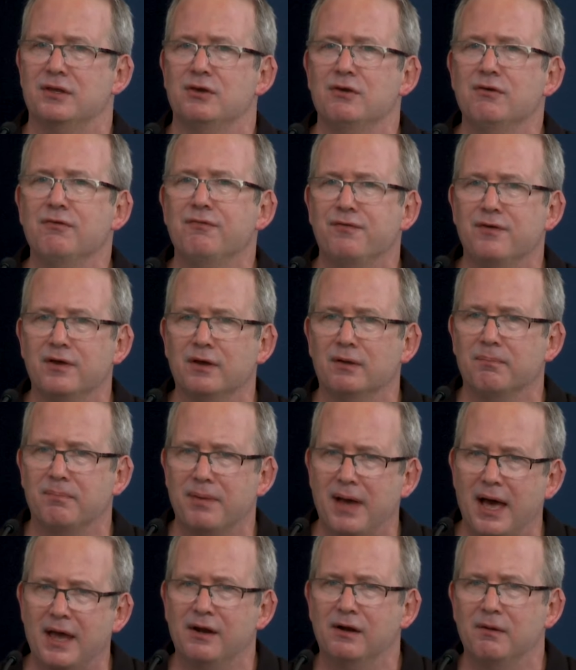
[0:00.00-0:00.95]
you feel
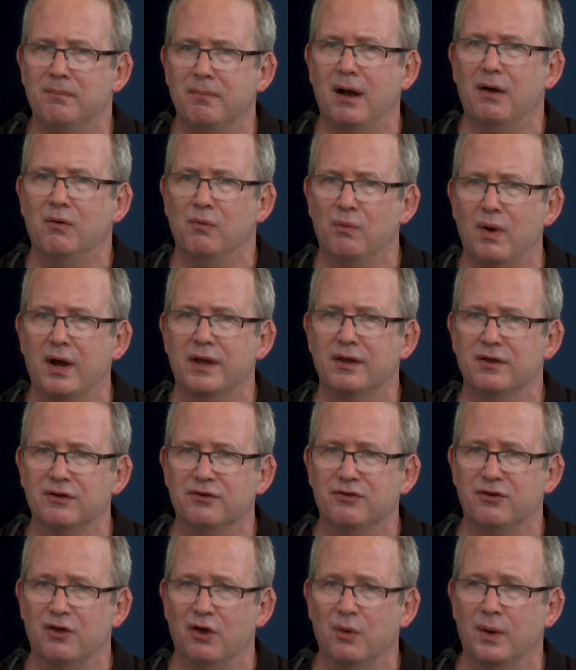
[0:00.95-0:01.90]
better about what you're
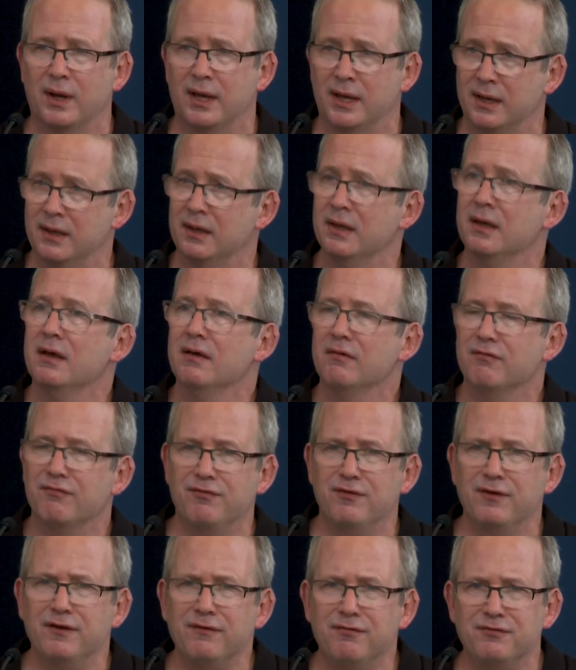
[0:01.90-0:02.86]
doing
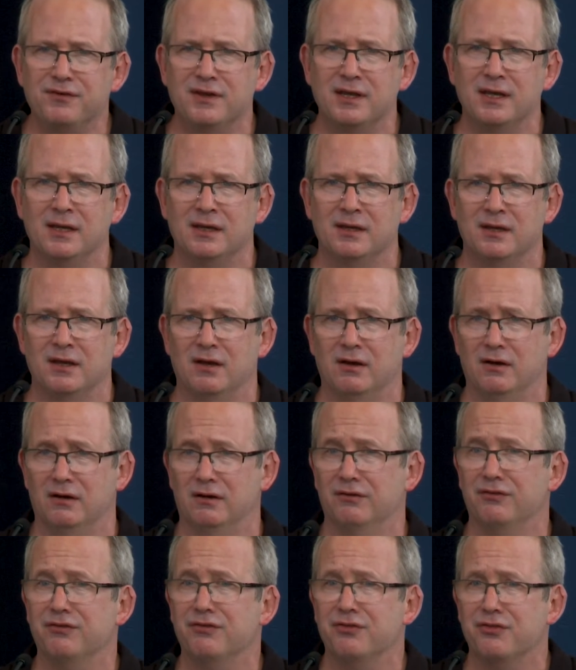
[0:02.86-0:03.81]
15
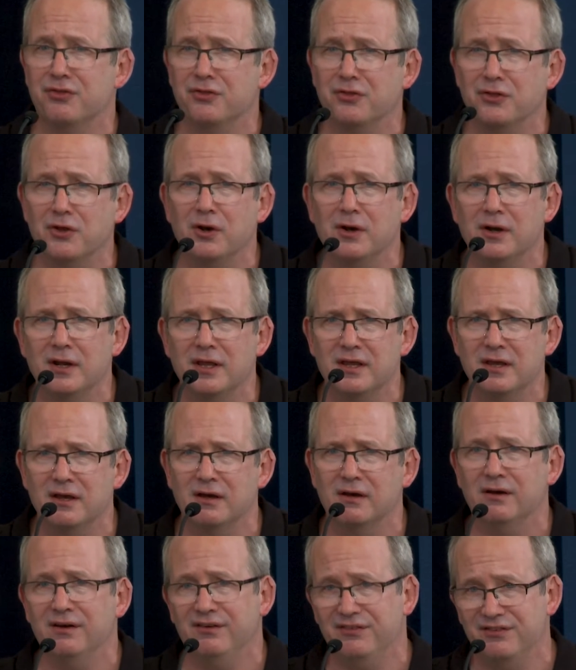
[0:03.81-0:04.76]
years, 30
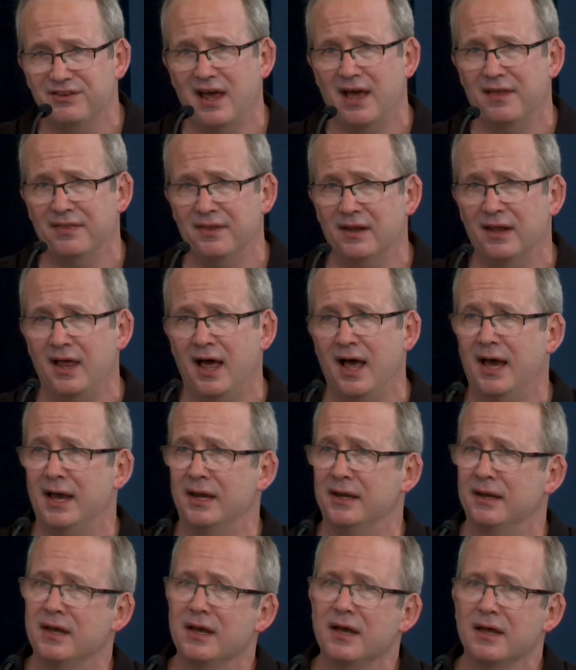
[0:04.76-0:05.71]
years down the
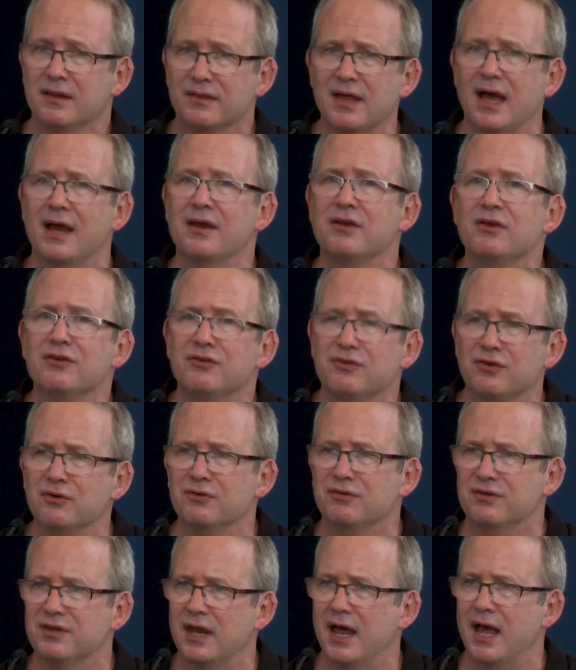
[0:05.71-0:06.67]
line than you
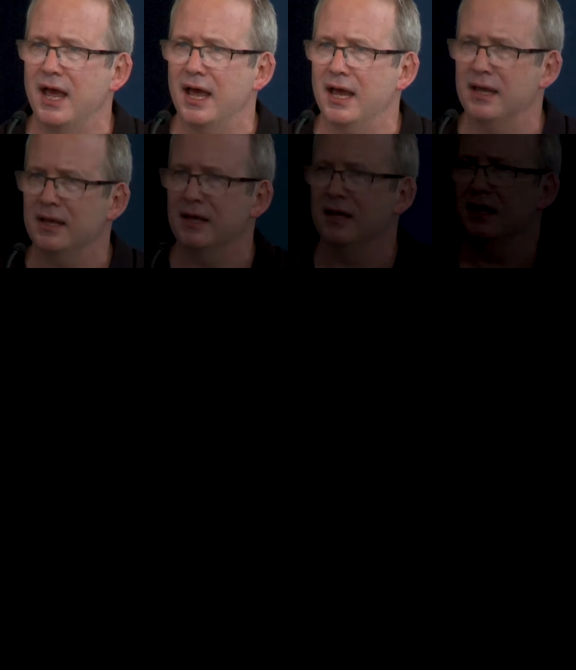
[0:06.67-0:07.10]
do today.